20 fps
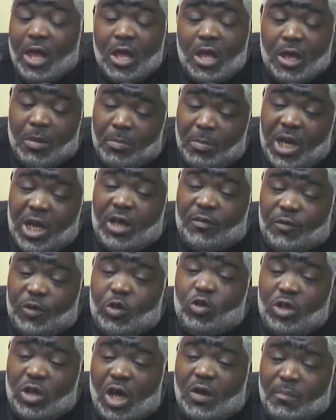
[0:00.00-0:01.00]
Many of you
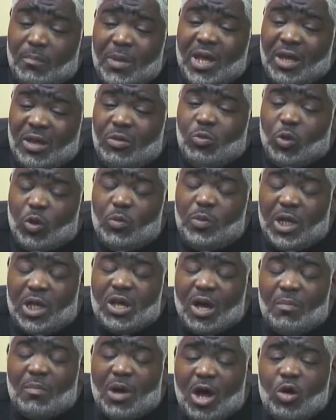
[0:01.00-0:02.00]
young men will
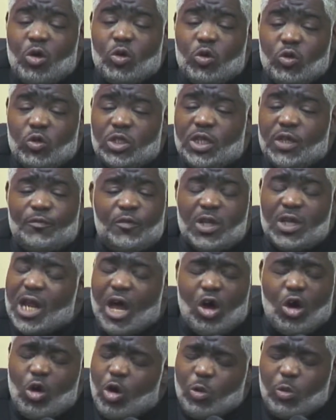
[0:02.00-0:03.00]
become uncles if you're
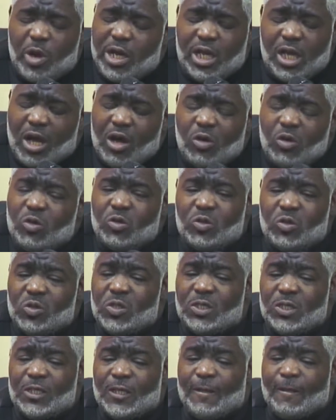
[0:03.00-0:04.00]
not already
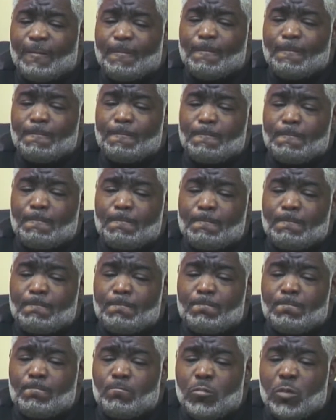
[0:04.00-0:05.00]
uncles.
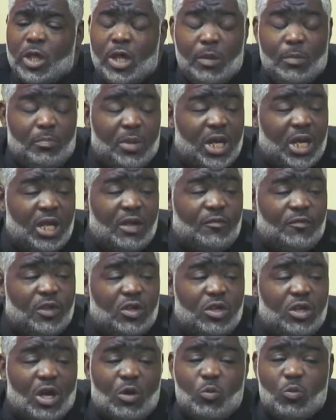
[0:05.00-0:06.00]
Many of you
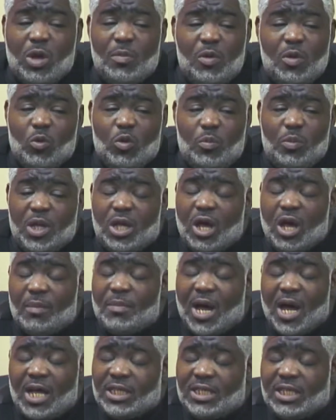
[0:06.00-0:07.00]
young women will become
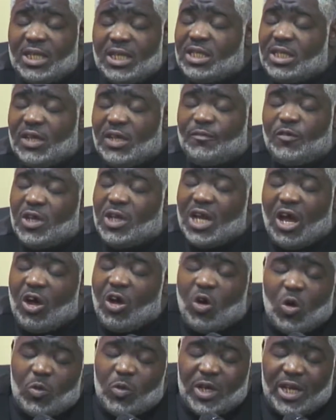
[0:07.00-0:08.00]
aunties if you're not
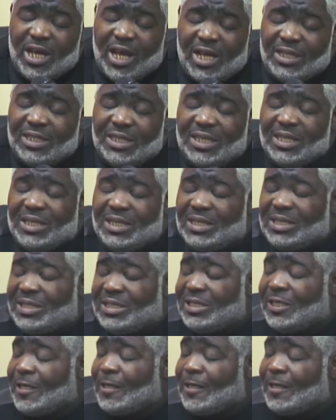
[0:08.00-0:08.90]
already aunties.